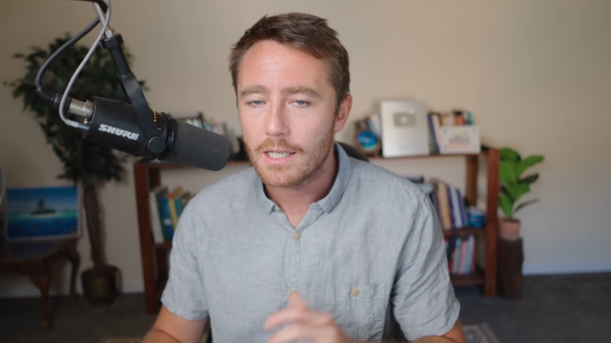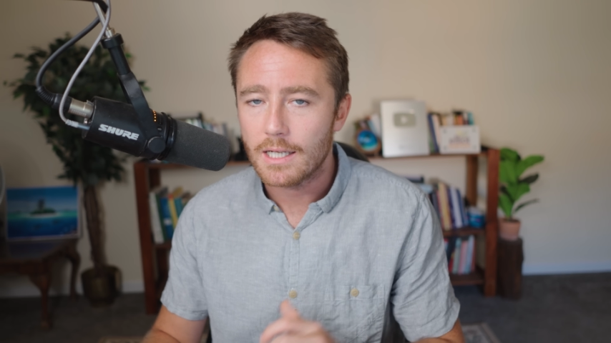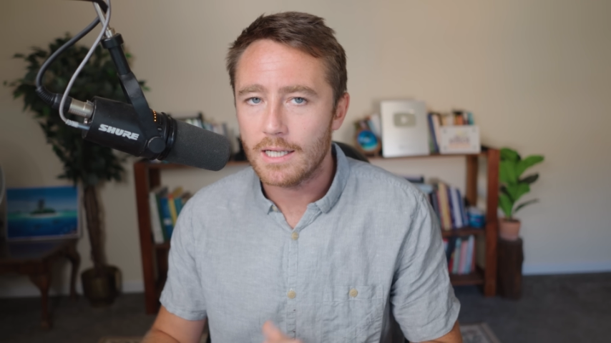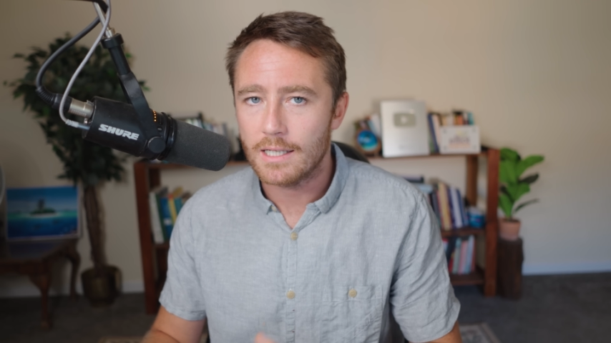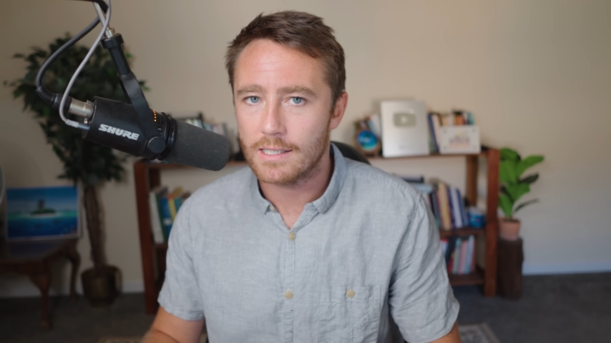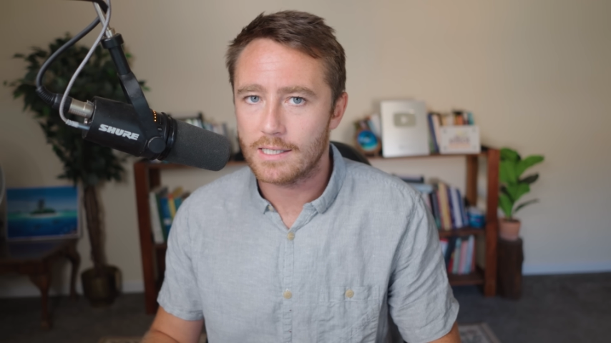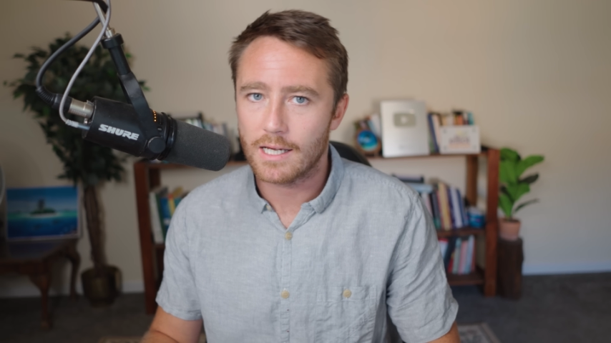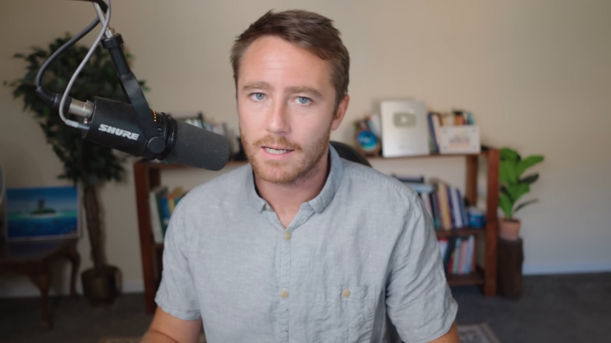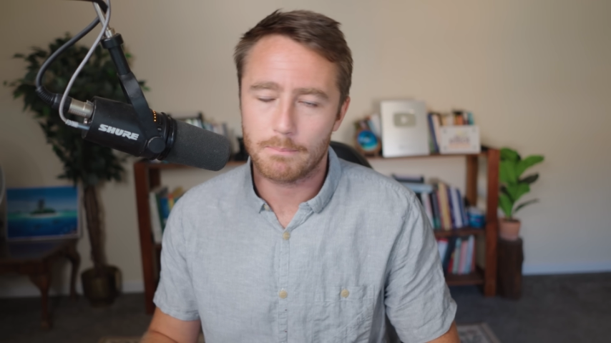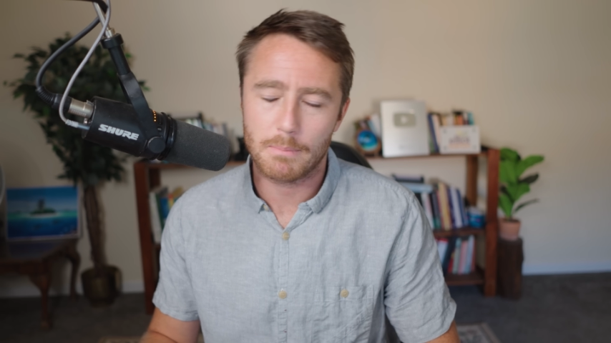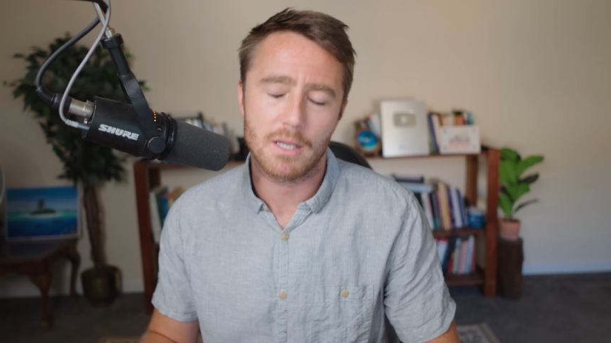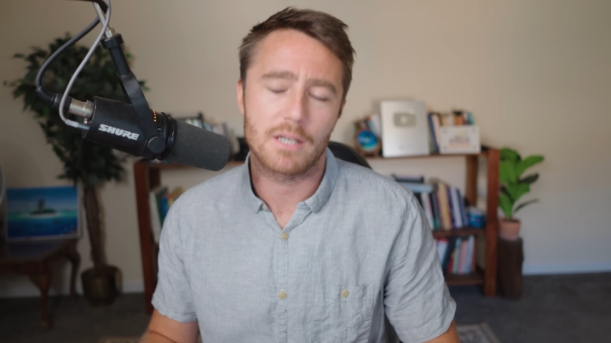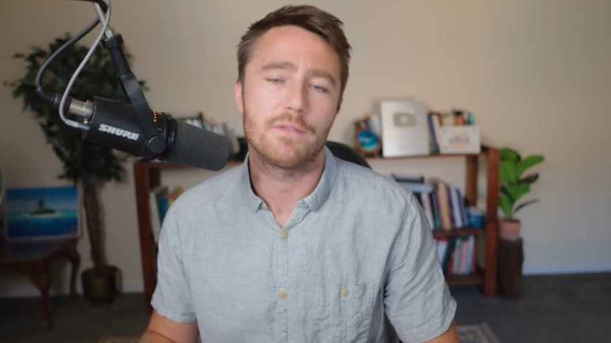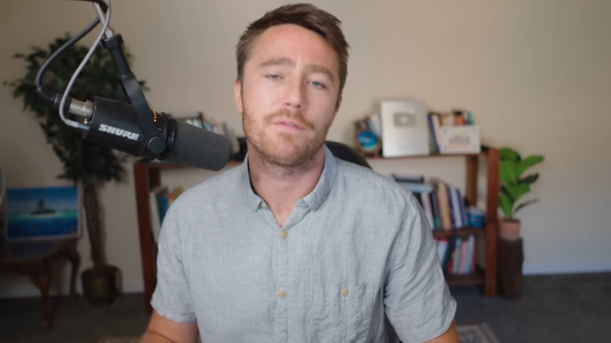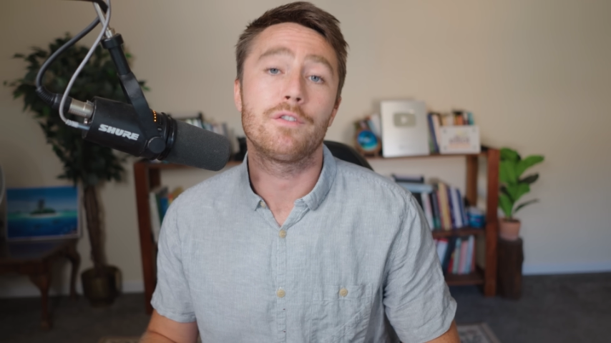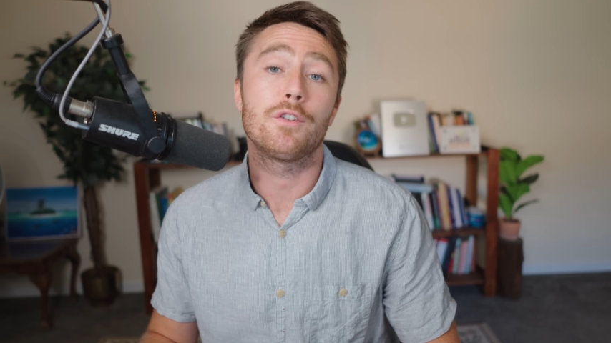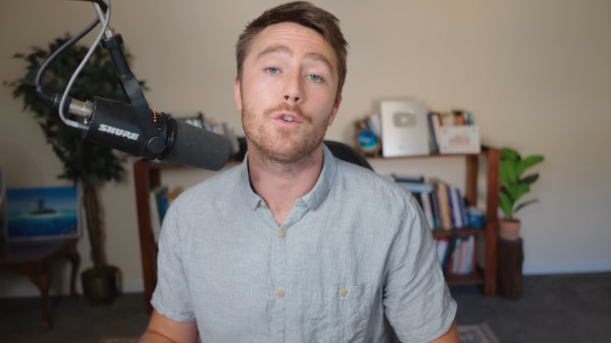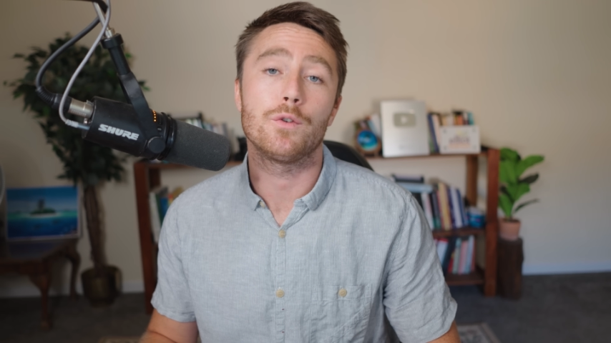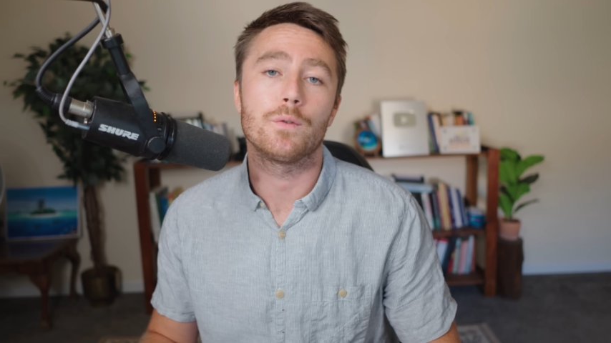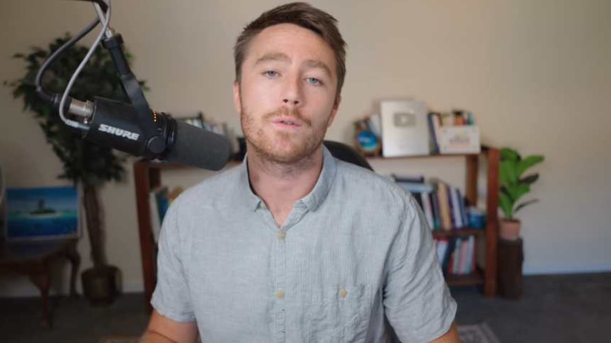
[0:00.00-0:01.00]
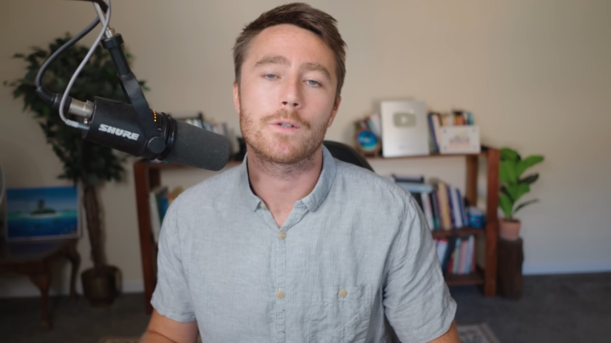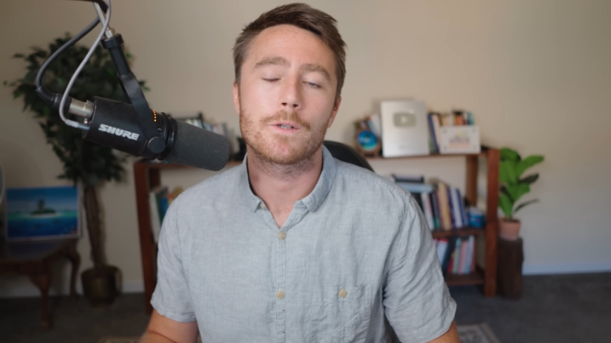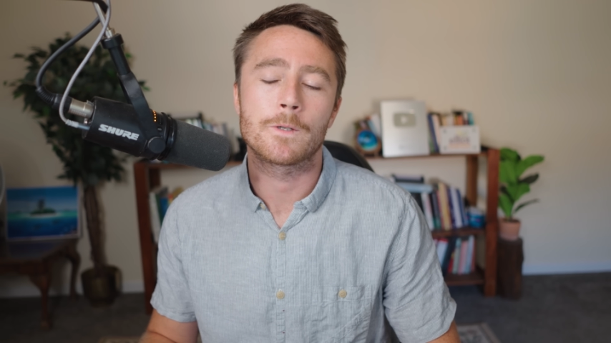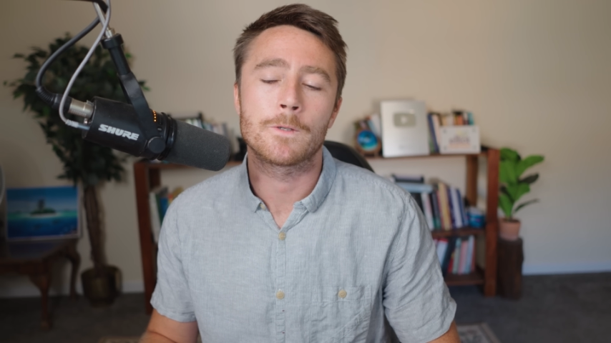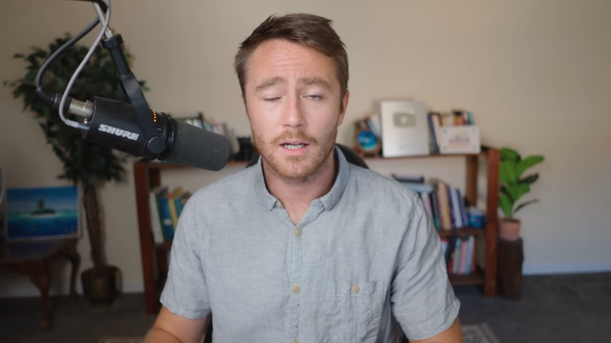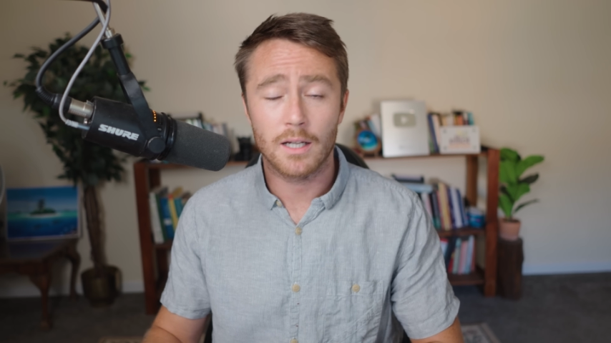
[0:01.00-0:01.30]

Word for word: insect-based foods.